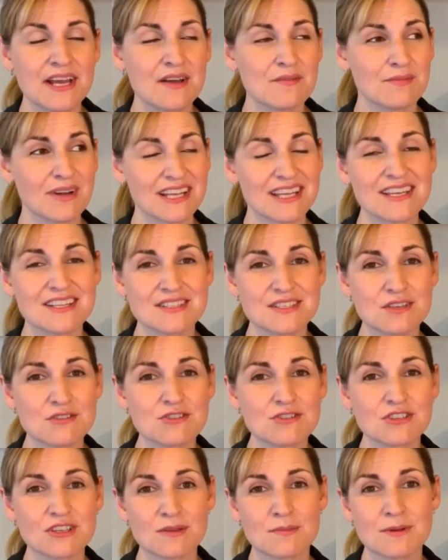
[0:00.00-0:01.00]
My kids
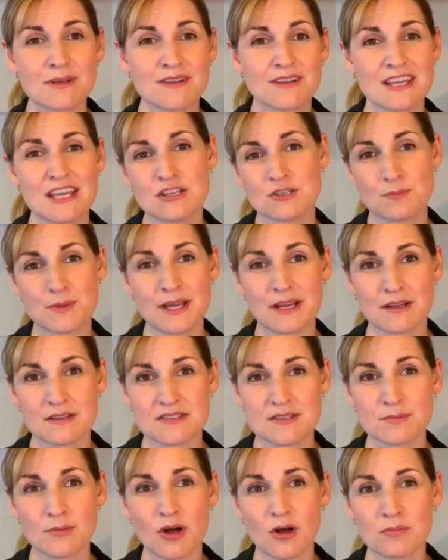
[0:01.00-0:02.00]
usually each pick a
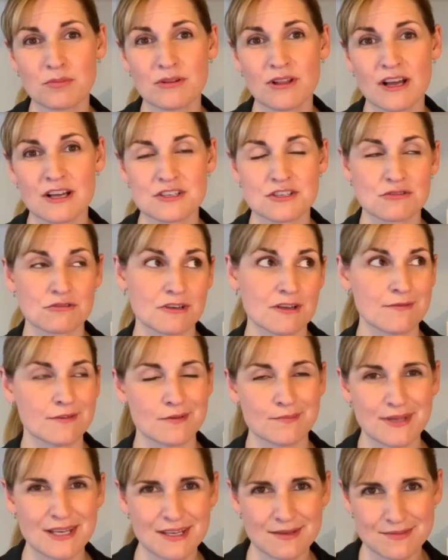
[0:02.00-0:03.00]
small plush or even a
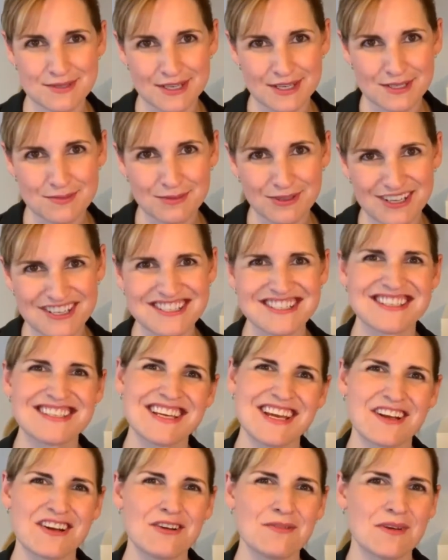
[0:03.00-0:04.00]
medium-sized plush to
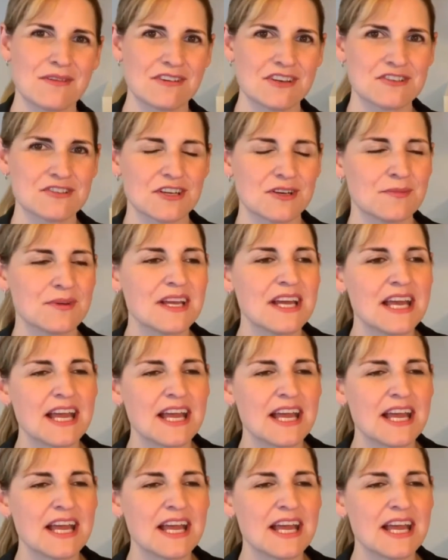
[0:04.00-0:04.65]
take home every trip.